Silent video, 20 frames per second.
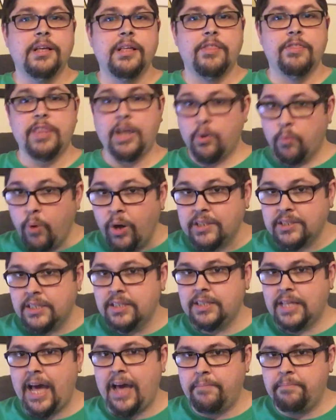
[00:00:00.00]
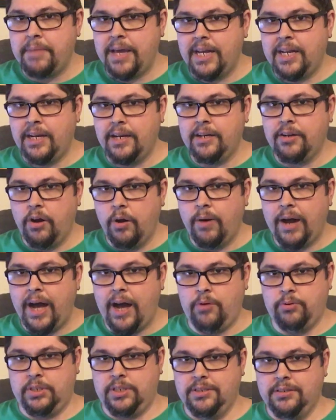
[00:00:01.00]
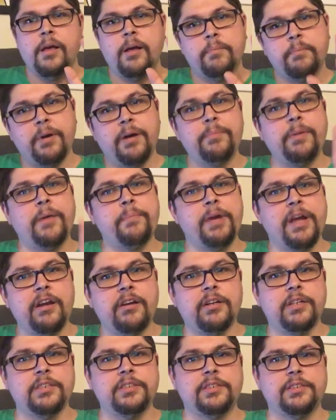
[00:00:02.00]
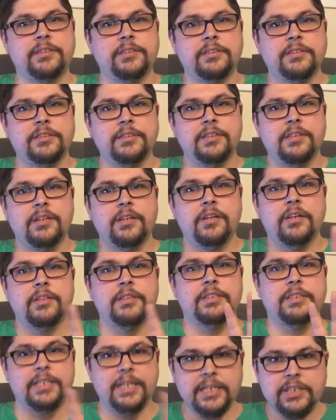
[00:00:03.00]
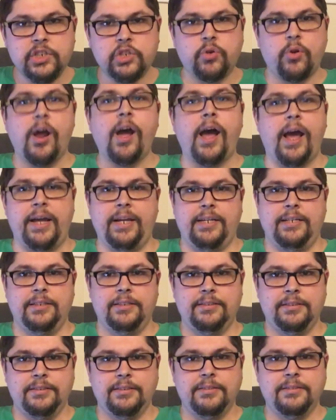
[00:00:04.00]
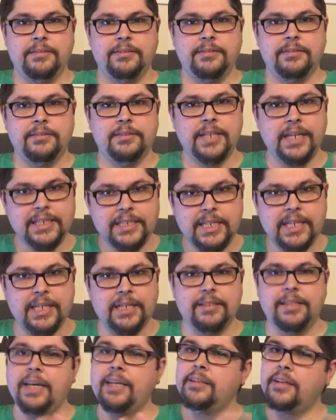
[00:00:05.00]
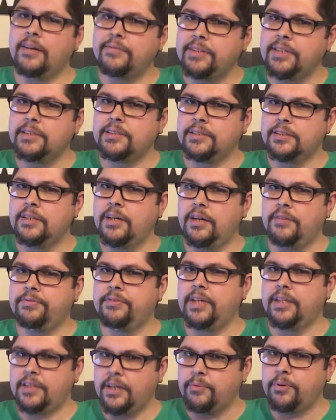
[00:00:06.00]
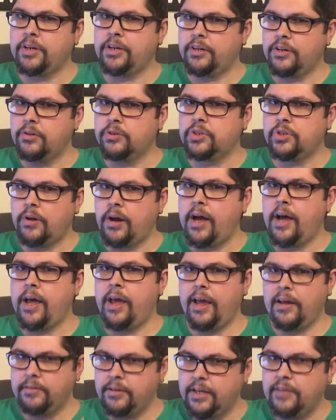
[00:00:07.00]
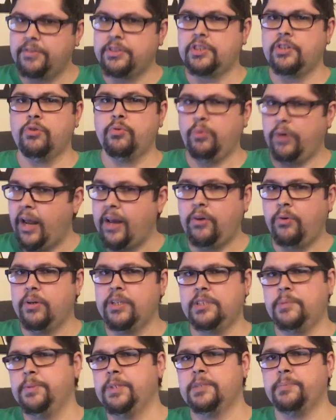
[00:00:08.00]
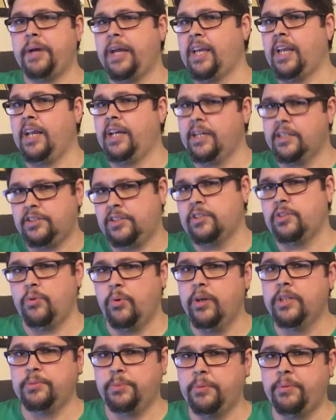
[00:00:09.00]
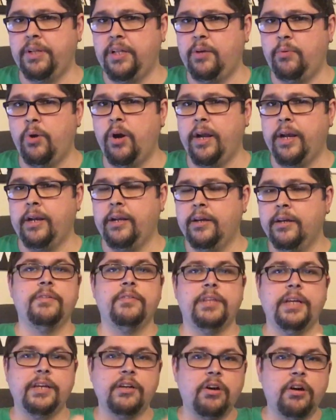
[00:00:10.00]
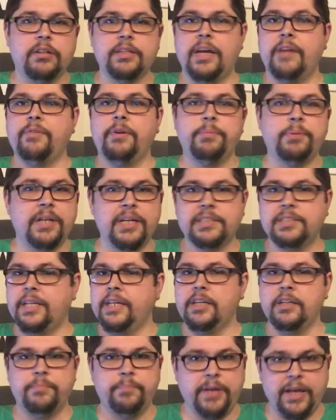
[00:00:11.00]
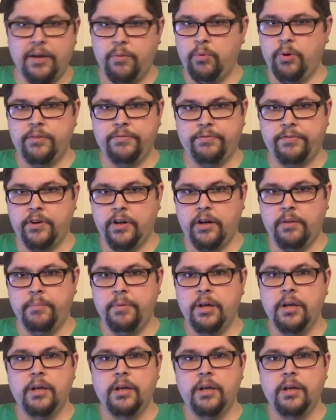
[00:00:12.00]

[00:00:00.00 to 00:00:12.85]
there wasn't that many to go out. But my parents did try. They did. They loved us enough that they were going to go try and give us a great Christmas by getting us the toys we really wanted. They called every place they could get one from,